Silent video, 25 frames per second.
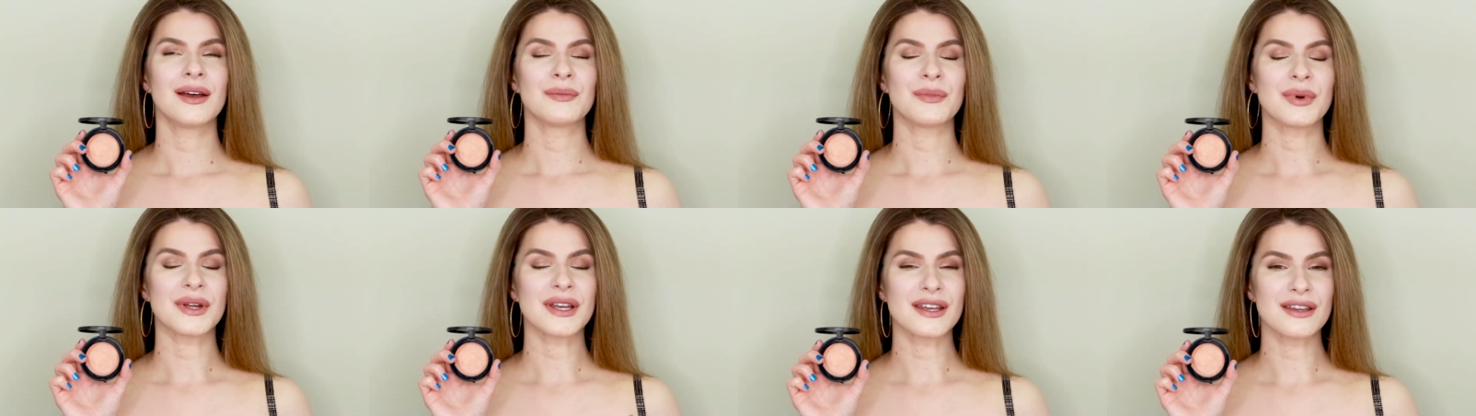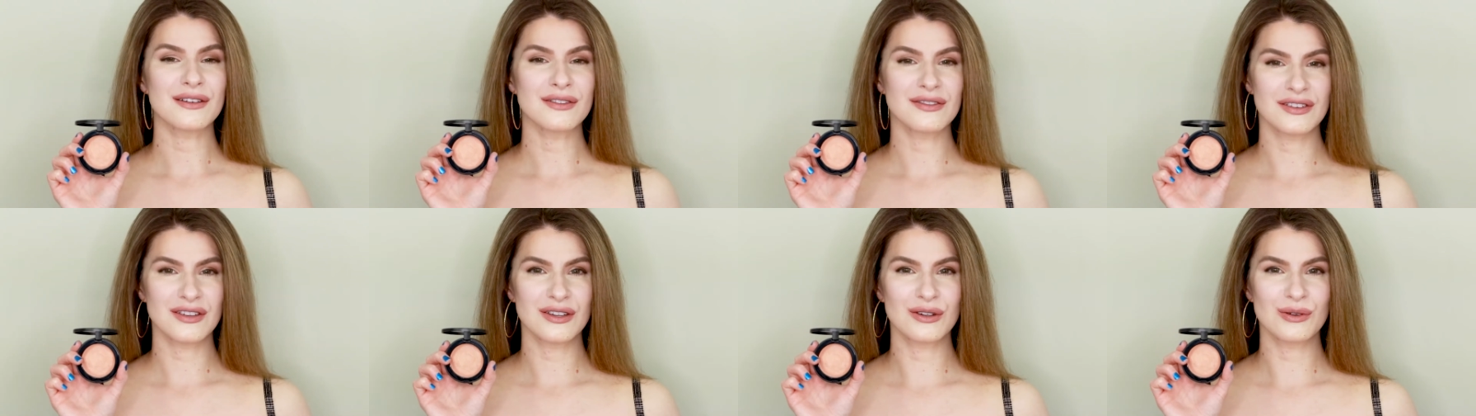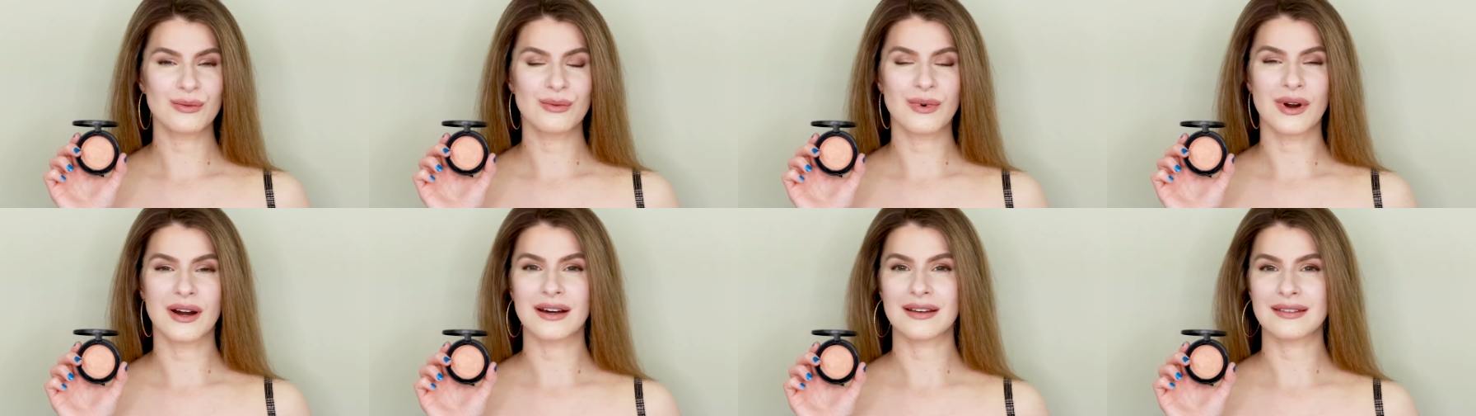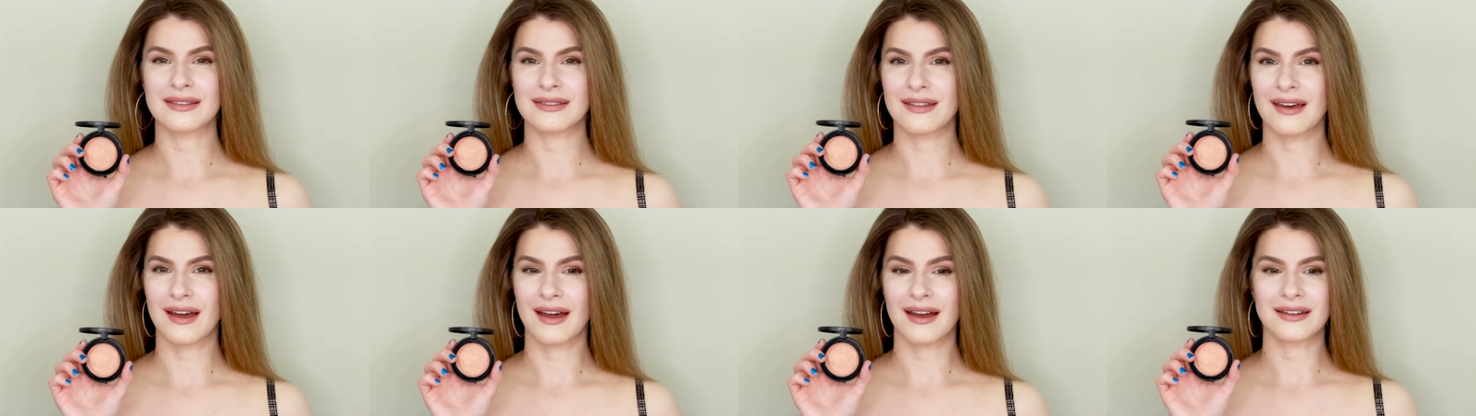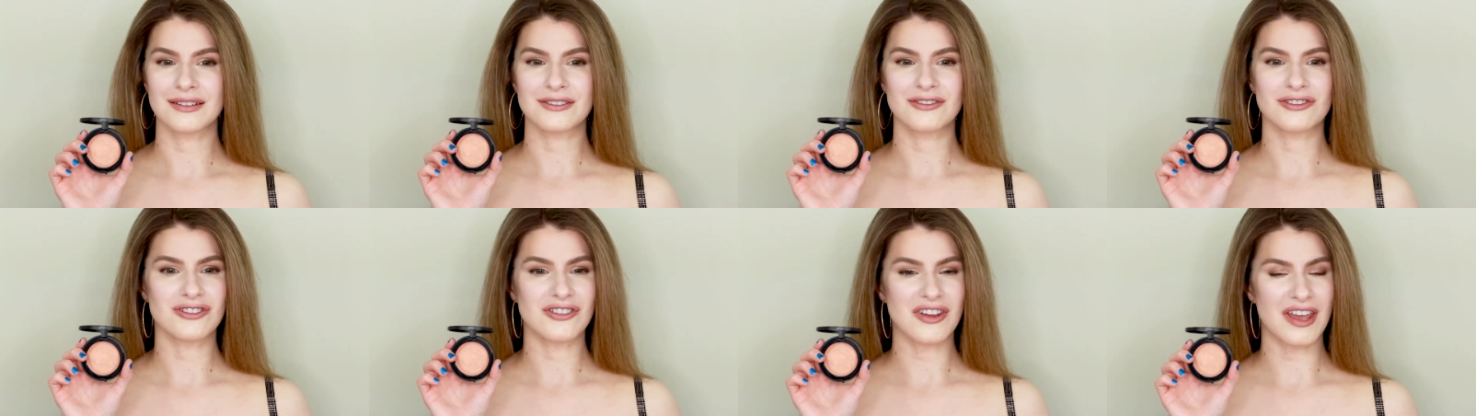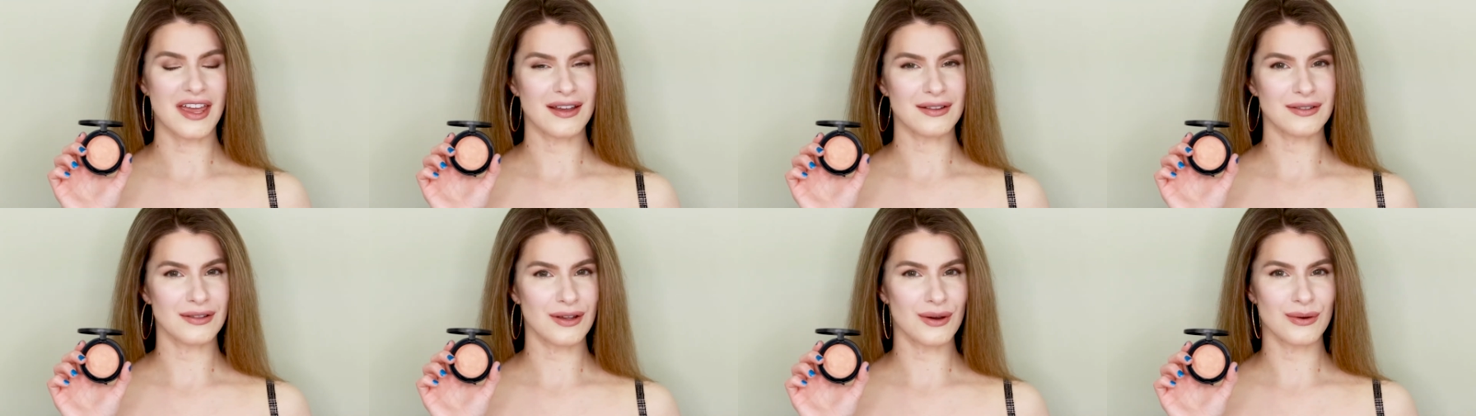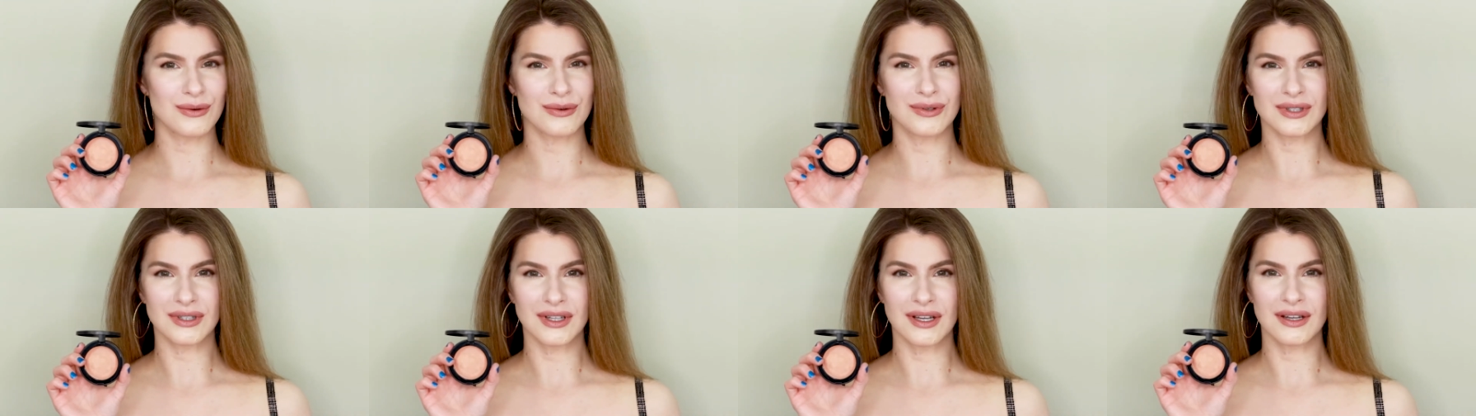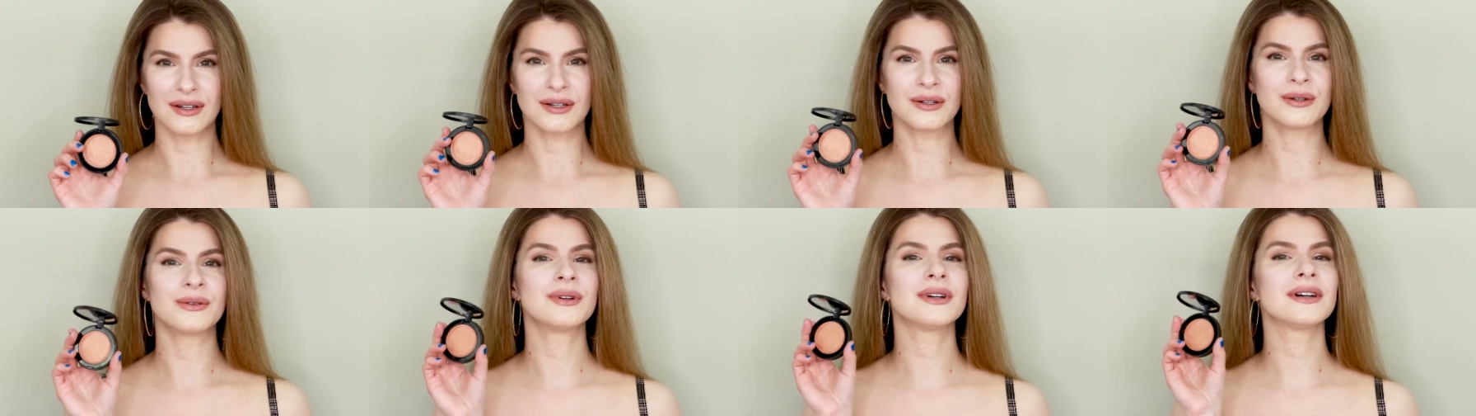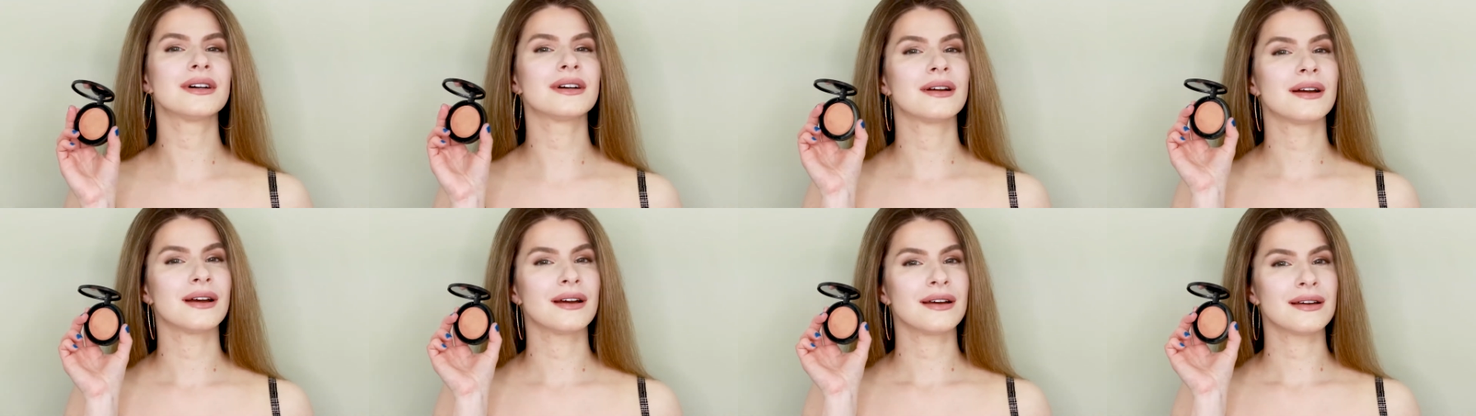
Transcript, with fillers: But if you want that J-Lo glow,